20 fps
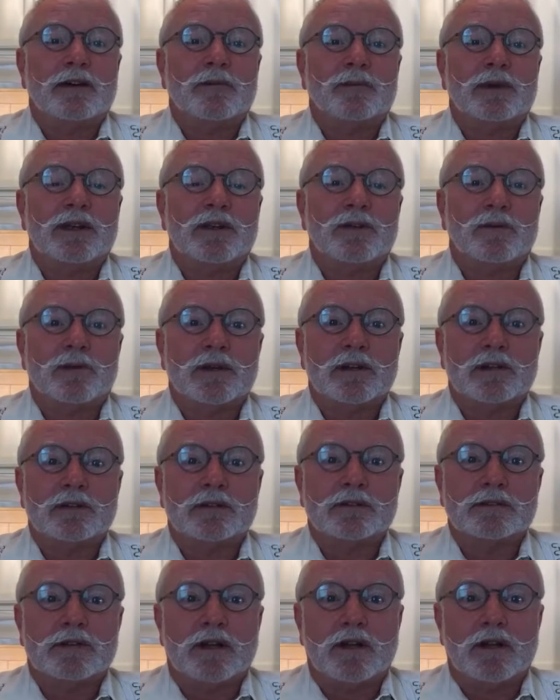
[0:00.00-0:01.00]
We
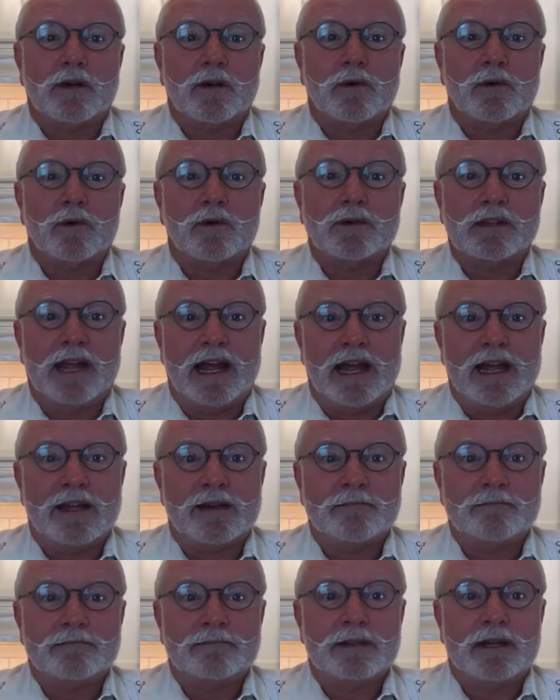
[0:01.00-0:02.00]
grilled a whole
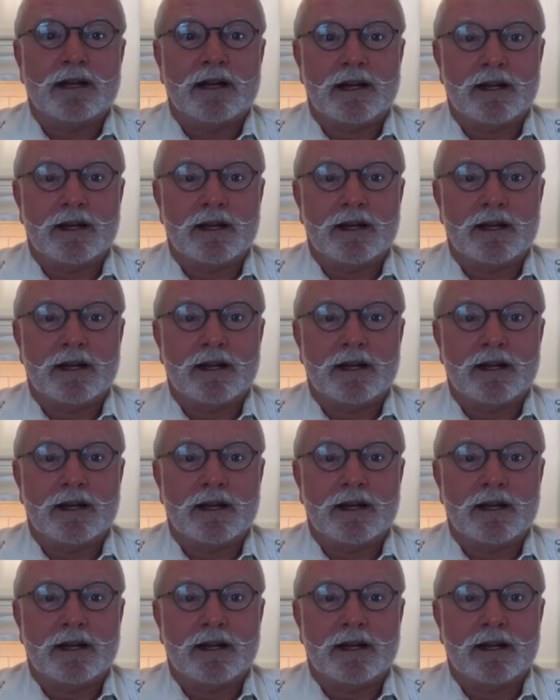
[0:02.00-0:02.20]
lamb